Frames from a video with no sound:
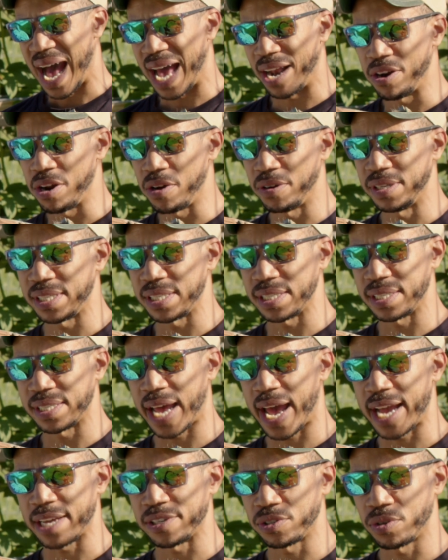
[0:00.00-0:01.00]
I don't know his
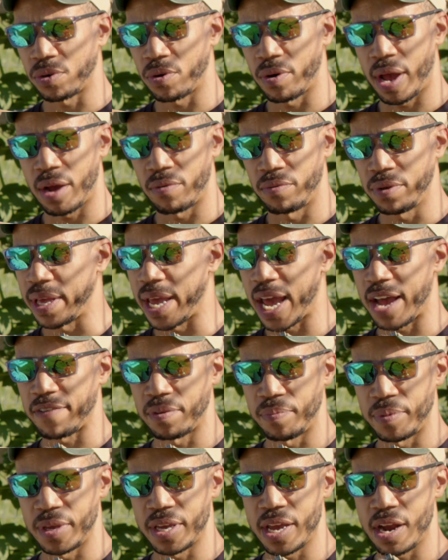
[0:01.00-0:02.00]
exact story. I really have
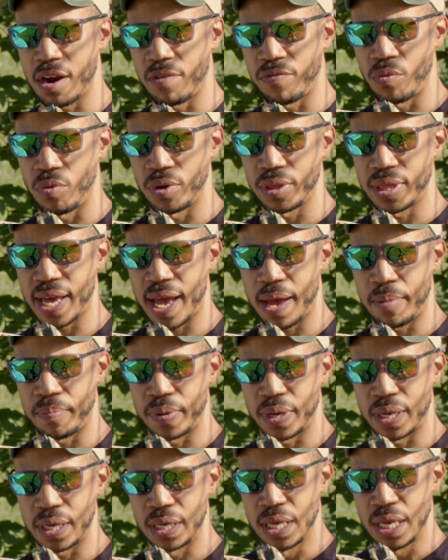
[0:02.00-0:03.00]
to be careful with that.
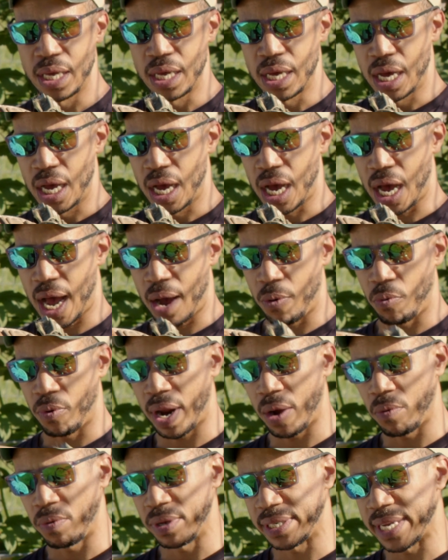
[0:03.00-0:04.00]
But when
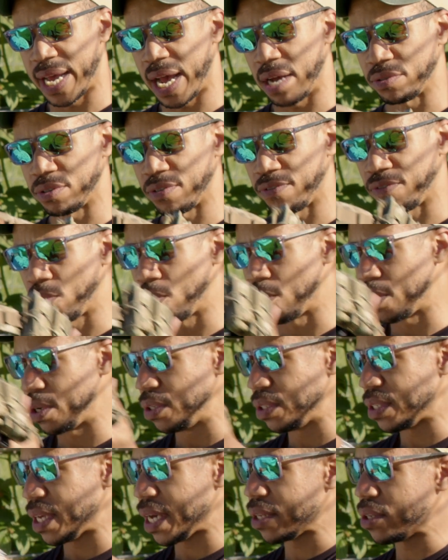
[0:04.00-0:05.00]
I went down to Florida, you
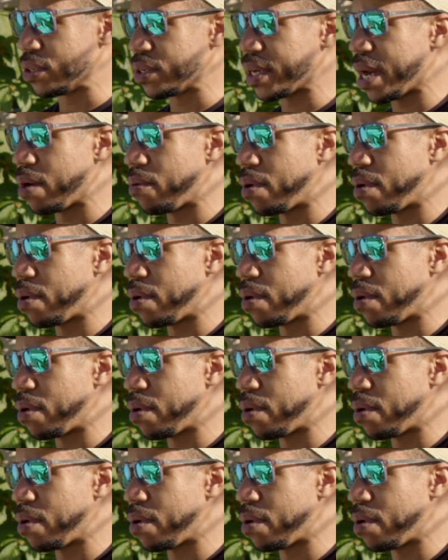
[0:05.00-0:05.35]
can take a look at it.